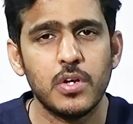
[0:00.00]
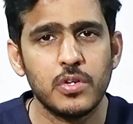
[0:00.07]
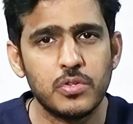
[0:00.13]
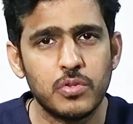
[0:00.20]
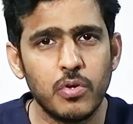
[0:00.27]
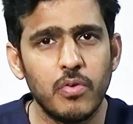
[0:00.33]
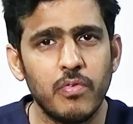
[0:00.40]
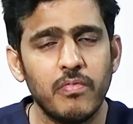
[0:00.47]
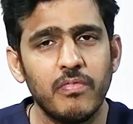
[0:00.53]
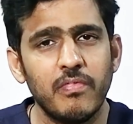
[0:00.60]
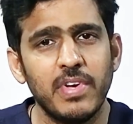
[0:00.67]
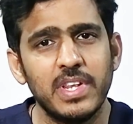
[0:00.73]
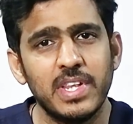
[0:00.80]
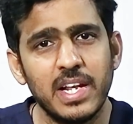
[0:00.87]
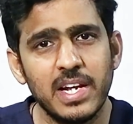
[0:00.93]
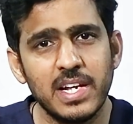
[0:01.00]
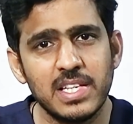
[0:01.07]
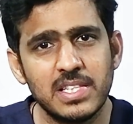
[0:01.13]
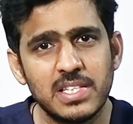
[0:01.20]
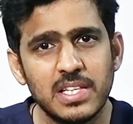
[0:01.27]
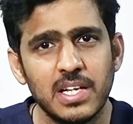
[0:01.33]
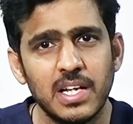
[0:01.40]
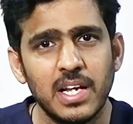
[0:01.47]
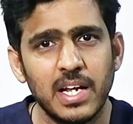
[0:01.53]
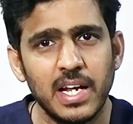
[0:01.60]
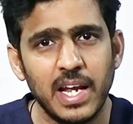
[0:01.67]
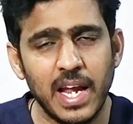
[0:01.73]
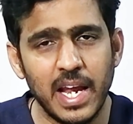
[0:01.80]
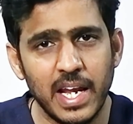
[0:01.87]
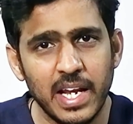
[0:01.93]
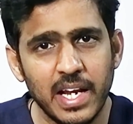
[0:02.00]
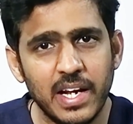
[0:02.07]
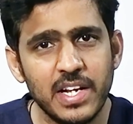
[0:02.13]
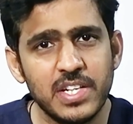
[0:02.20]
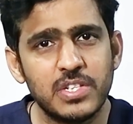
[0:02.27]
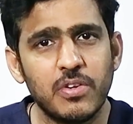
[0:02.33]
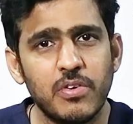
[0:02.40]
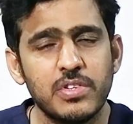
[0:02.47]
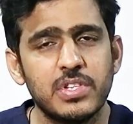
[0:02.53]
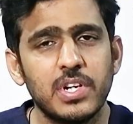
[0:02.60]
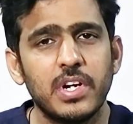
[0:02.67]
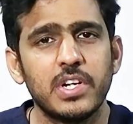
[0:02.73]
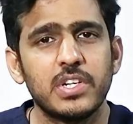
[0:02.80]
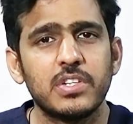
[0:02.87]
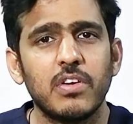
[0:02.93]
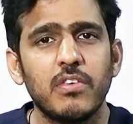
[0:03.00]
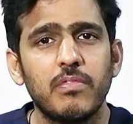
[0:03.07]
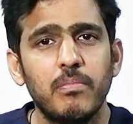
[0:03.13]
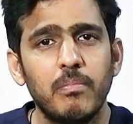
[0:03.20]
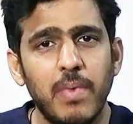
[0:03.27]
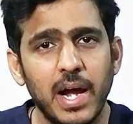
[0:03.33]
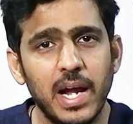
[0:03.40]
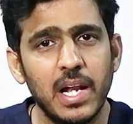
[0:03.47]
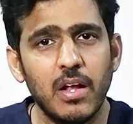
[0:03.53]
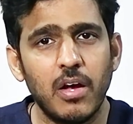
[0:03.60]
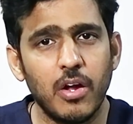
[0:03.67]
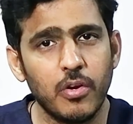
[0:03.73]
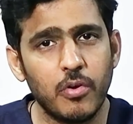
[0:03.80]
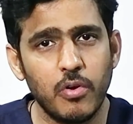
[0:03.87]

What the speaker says: So when there is increased concentration of bile or